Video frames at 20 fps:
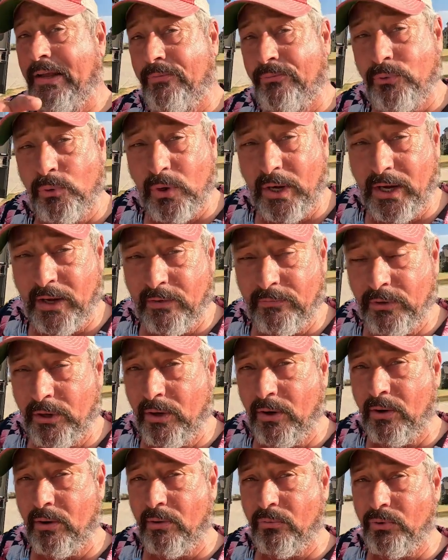if you haven't
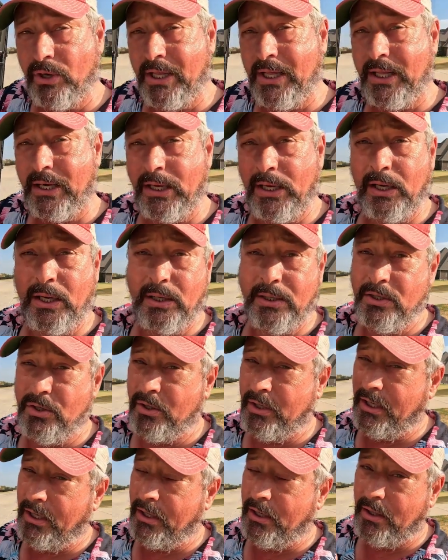already,
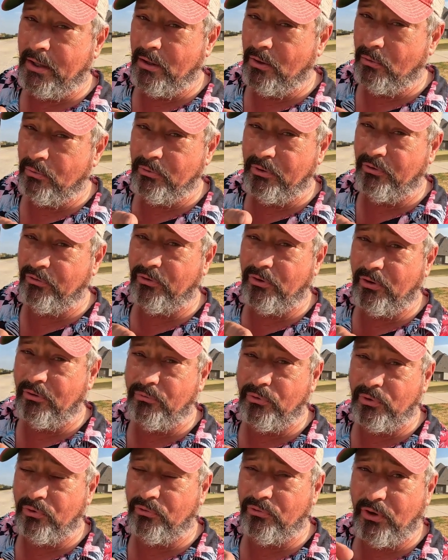you need to go
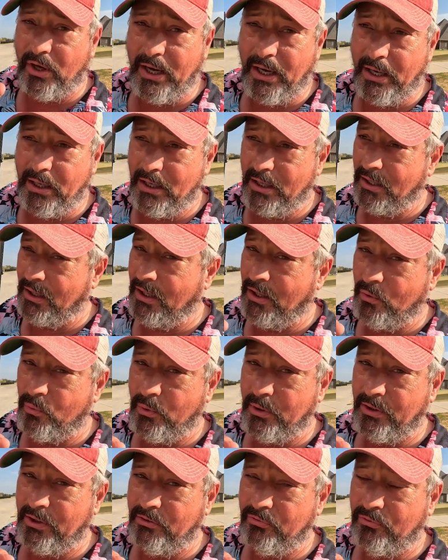reserve your site at Lake
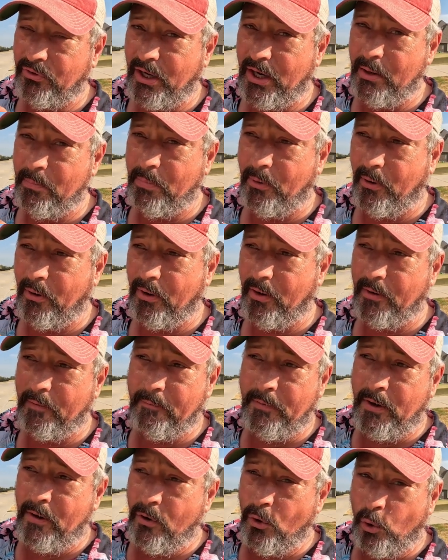Whitney State Park,
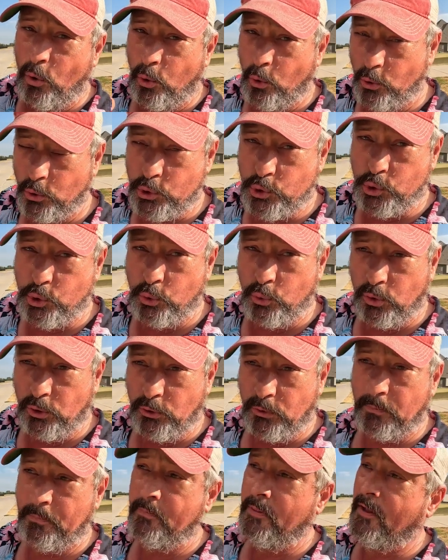Horseshoe
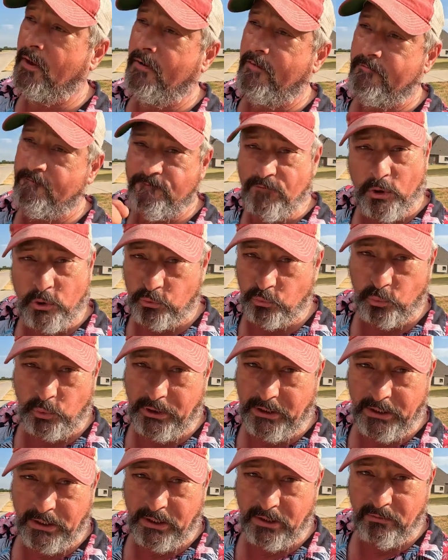Loop, first
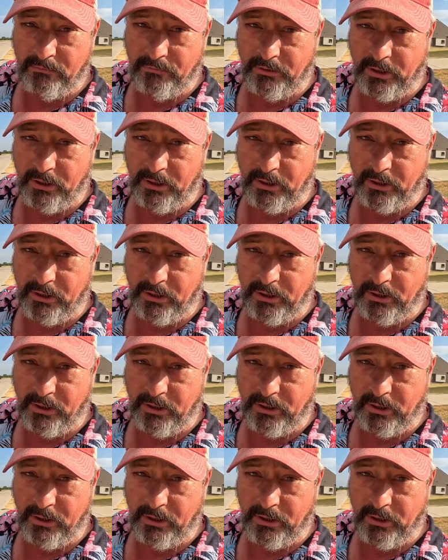weekend in